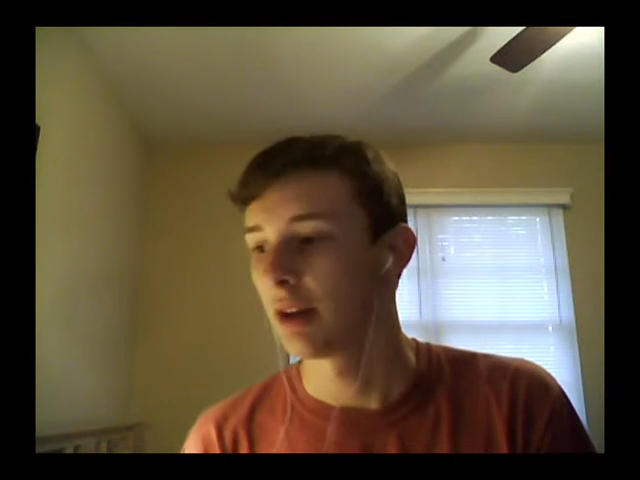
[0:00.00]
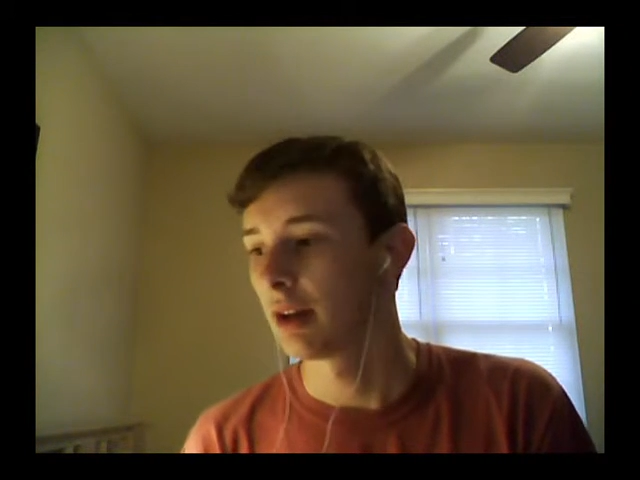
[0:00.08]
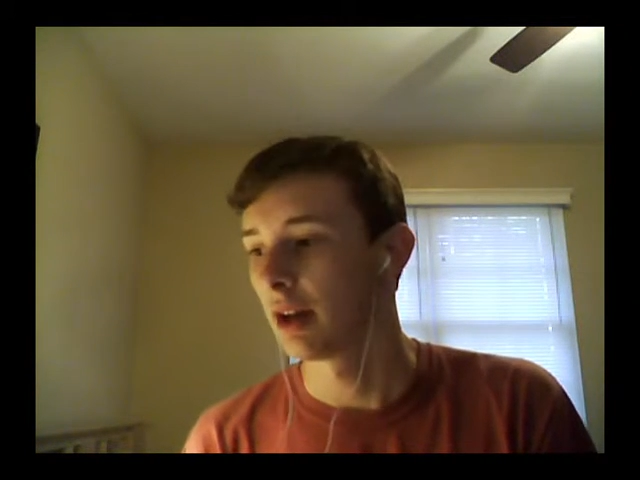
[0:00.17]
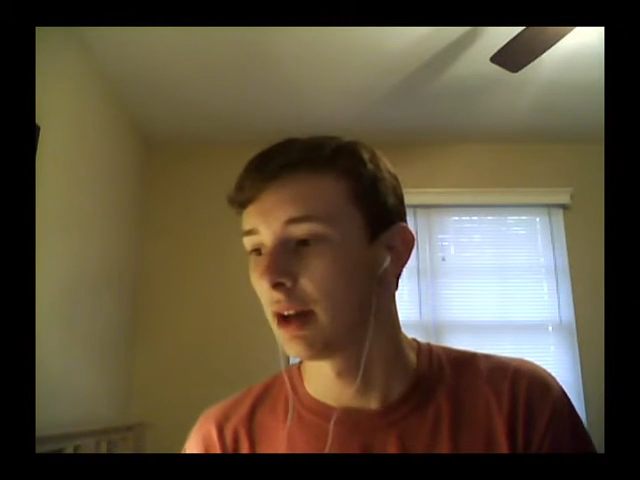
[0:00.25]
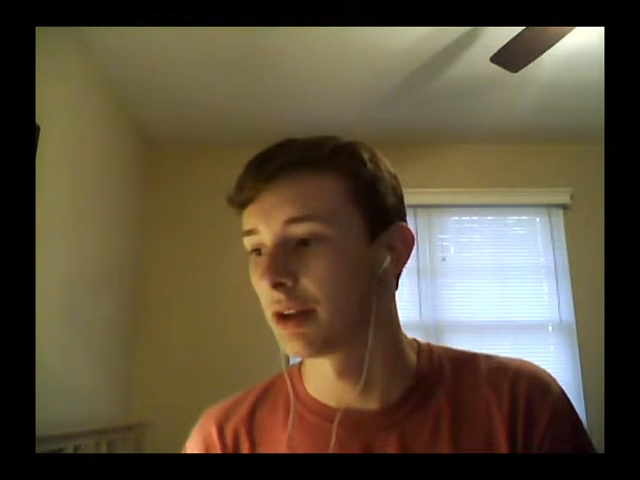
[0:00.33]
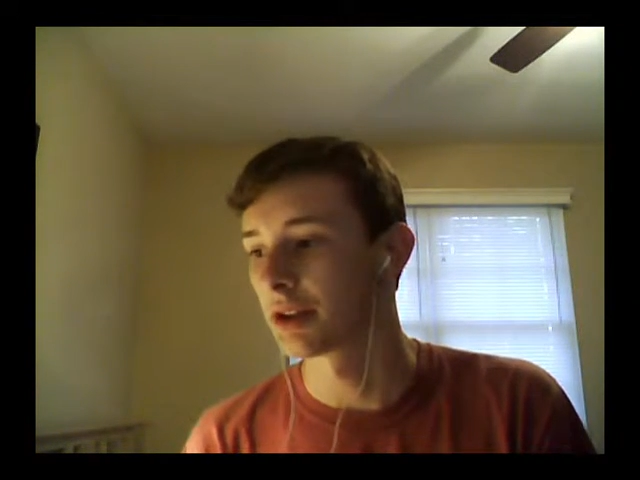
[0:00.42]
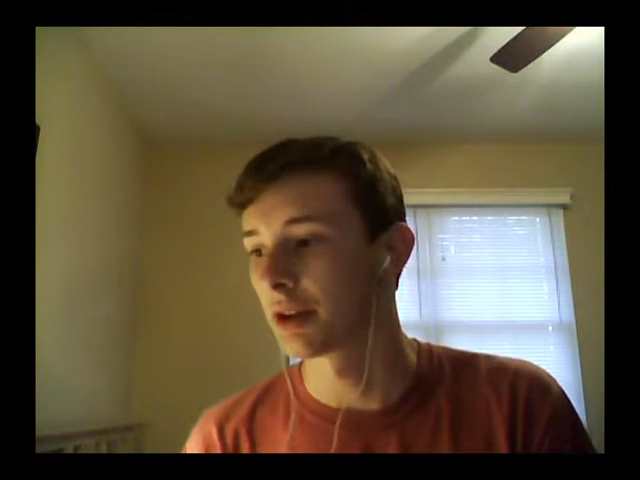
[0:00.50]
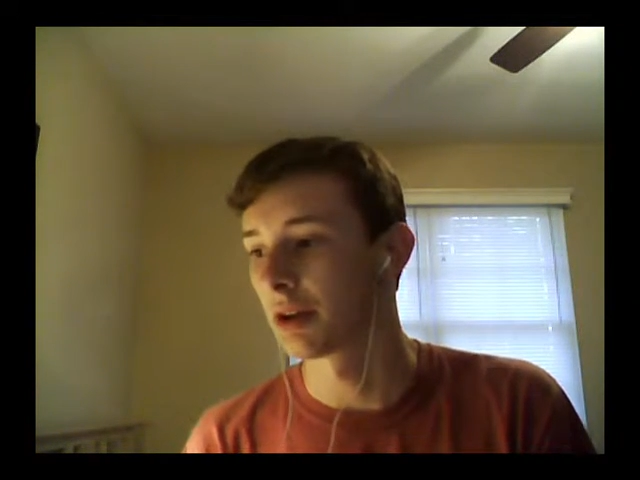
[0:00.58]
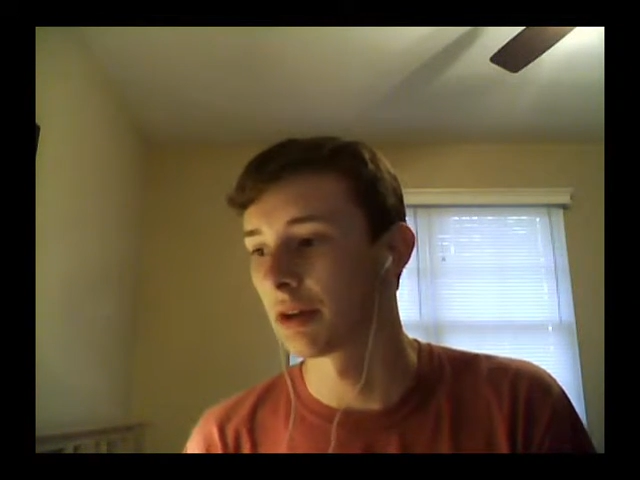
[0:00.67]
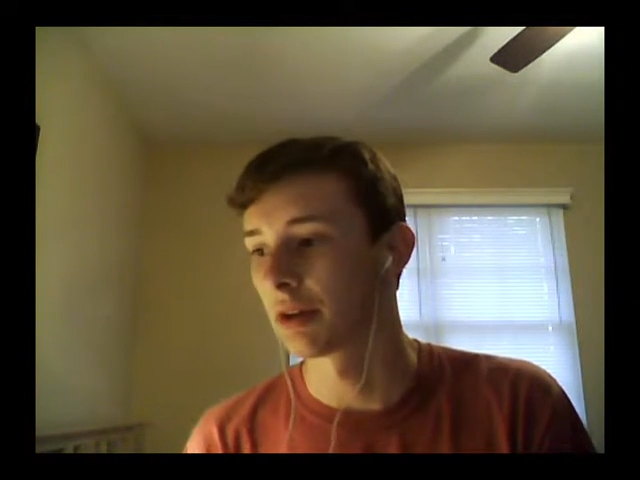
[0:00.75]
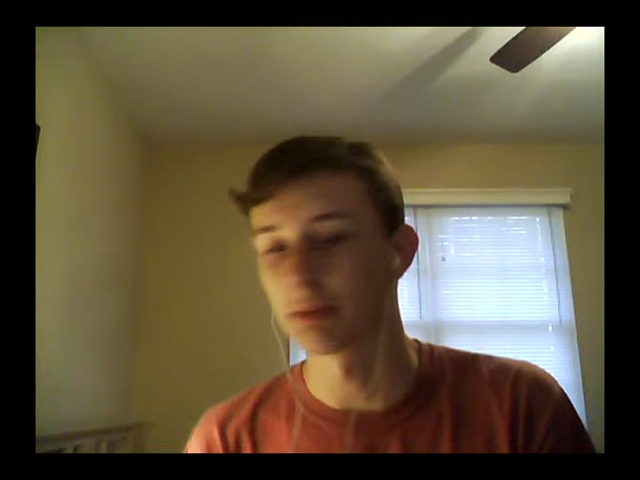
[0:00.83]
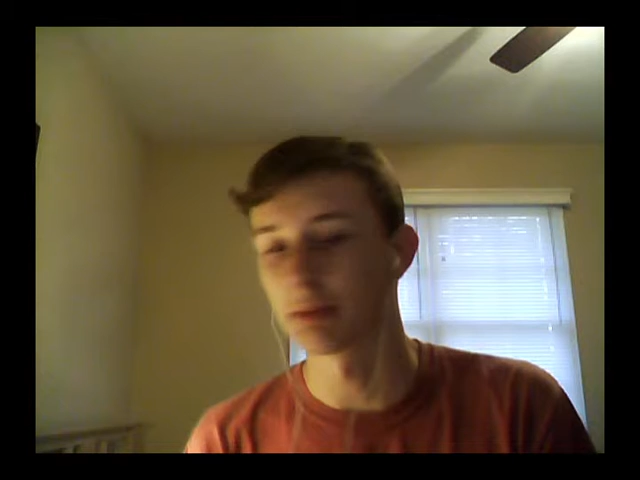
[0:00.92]
And so
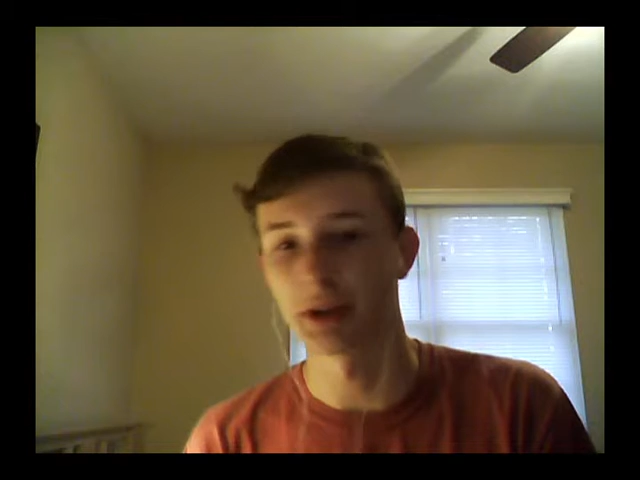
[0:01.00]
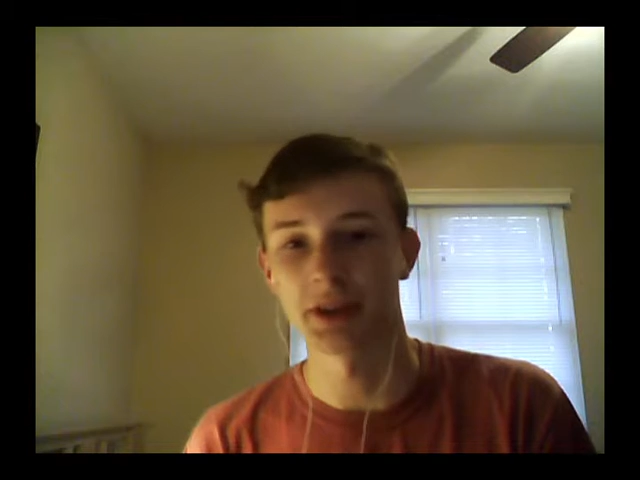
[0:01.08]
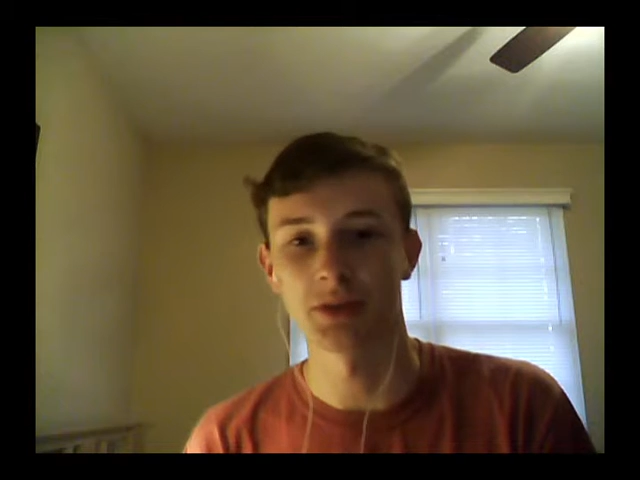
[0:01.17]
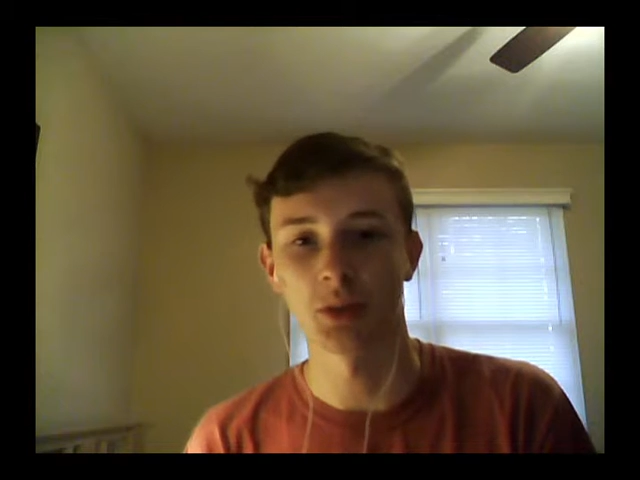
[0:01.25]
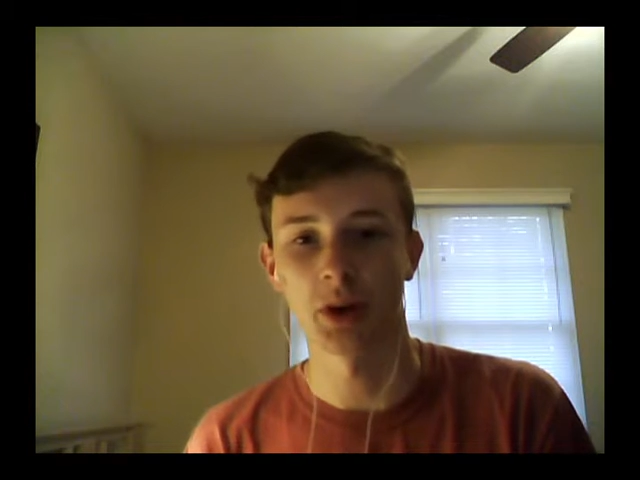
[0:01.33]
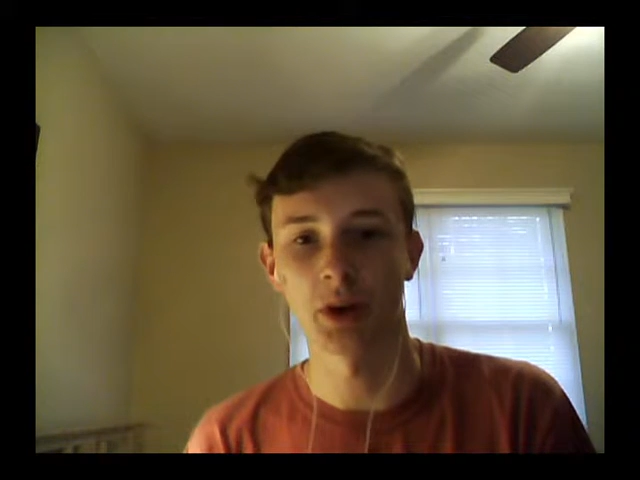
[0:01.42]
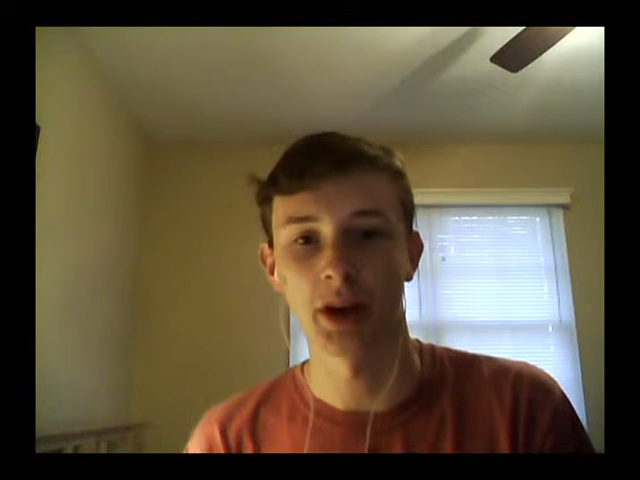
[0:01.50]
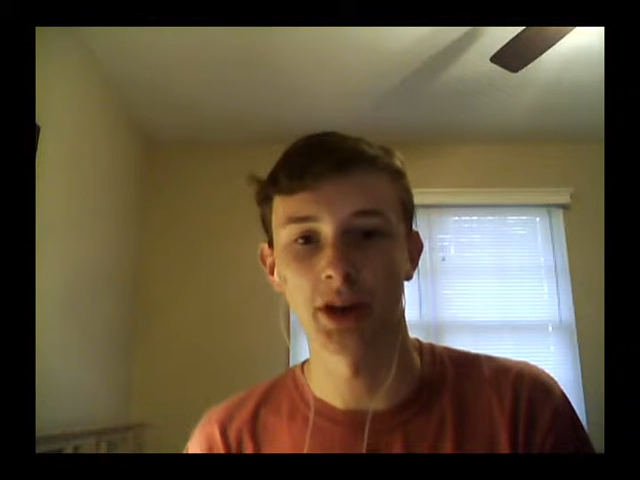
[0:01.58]
simplex is way